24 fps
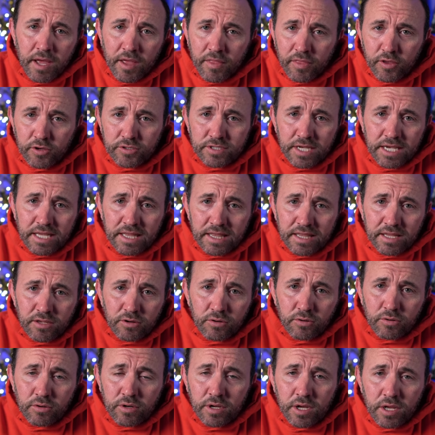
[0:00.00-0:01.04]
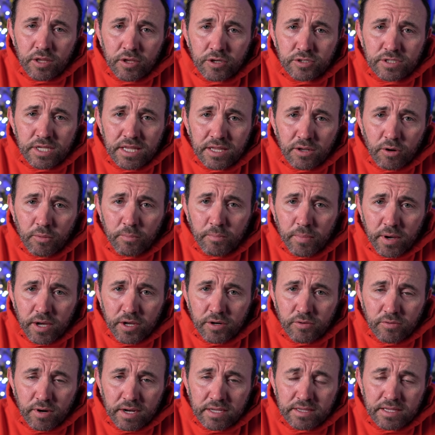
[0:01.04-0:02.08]
There's a little
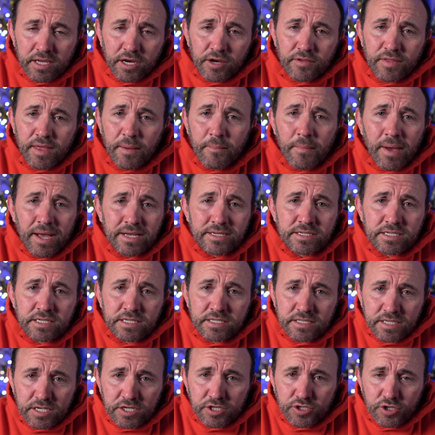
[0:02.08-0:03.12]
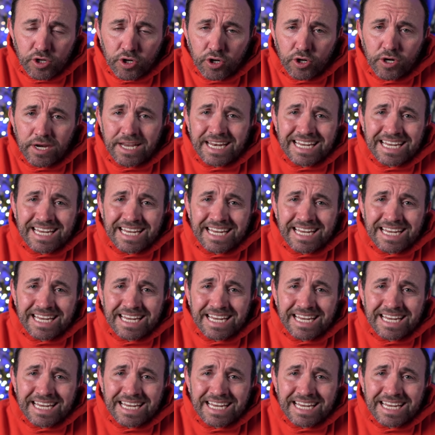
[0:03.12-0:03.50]
button right there that matches this shirt,